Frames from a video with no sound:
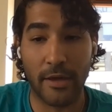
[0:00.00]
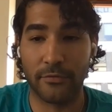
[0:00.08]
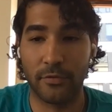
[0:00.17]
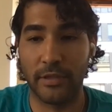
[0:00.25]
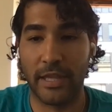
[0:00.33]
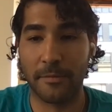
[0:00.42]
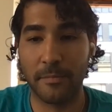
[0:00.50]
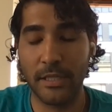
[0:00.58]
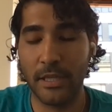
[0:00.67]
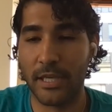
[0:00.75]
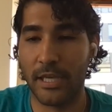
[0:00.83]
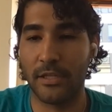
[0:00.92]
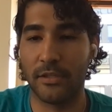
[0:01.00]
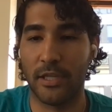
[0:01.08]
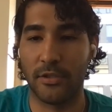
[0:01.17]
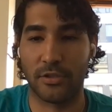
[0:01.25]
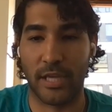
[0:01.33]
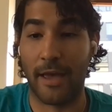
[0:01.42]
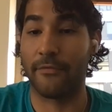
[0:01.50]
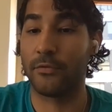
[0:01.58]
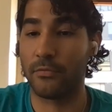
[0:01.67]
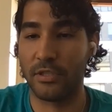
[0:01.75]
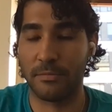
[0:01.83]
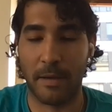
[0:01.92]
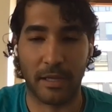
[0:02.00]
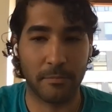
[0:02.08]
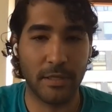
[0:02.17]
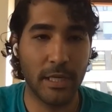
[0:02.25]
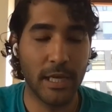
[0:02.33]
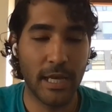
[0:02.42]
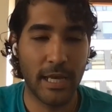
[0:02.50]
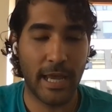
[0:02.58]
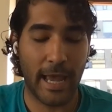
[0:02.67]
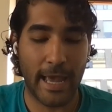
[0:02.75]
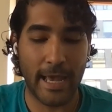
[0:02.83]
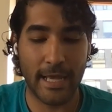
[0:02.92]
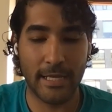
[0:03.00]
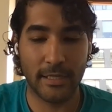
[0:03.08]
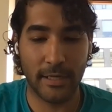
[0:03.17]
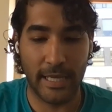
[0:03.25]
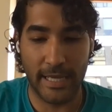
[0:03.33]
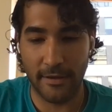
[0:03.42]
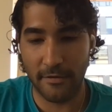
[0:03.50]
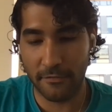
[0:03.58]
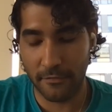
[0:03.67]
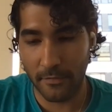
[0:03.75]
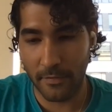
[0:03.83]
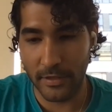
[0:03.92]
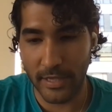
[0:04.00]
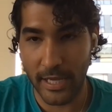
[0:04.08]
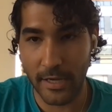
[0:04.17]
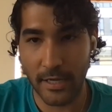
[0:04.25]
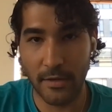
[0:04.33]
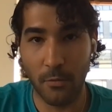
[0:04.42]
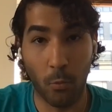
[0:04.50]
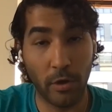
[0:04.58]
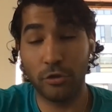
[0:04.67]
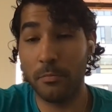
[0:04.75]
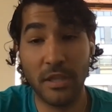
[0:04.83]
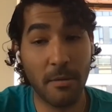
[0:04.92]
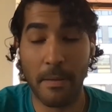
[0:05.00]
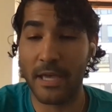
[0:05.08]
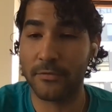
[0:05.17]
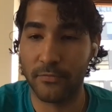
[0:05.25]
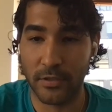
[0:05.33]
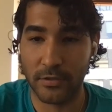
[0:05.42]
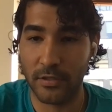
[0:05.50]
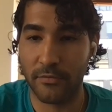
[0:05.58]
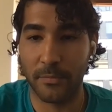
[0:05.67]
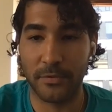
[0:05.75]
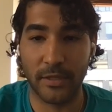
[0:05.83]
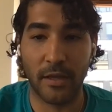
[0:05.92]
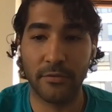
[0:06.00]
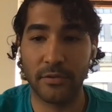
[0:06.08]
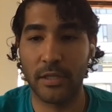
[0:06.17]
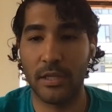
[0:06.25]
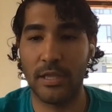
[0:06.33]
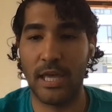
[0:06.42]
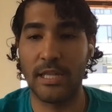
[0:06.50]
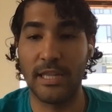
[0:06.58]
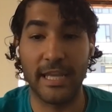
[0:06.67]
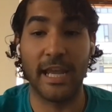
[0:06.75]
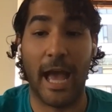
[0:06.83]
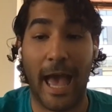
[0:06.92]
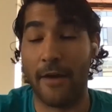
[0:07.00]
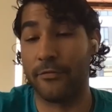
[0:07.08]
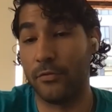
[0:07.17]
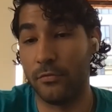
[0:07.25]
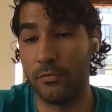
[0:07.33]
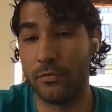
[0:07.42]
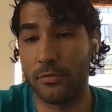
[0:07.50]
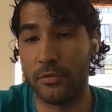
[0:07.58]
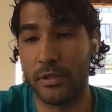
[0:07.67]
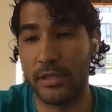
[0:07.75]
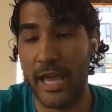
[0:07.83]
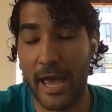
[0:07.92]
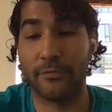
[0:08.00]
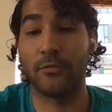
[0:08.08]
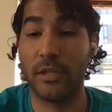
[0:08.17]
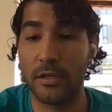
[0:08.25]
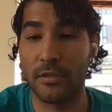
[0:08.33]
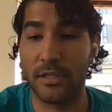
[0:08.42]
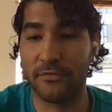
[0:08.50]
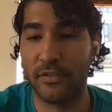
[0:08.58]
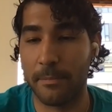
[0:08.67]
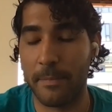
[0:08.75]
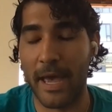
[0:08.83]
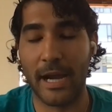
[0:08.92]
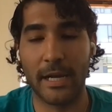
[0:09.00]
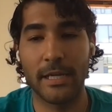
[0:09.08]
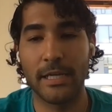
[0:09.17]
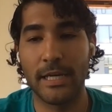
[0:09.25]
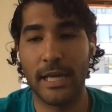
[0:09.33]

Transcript: don't have to like me; they they just have to respect me. Yeah. And if they want to be the best version of themselves, then they have to they have to hear this feedback.